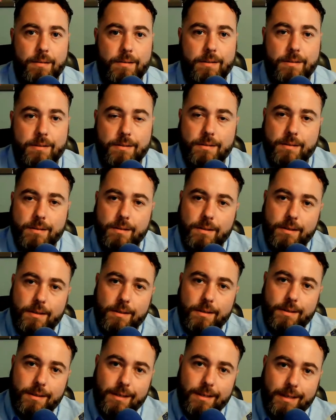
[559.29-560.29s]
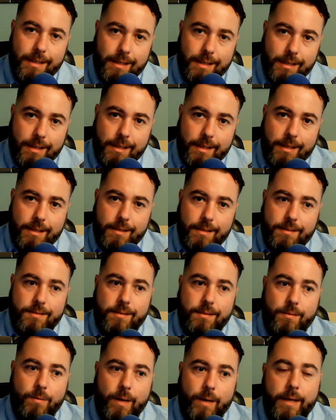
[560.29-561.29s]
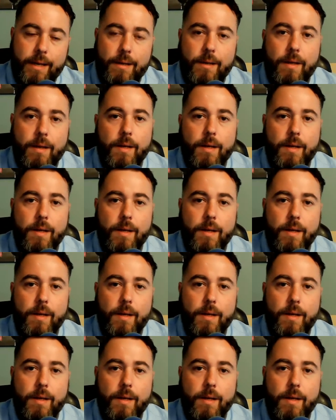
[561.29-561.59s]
Just easy, right?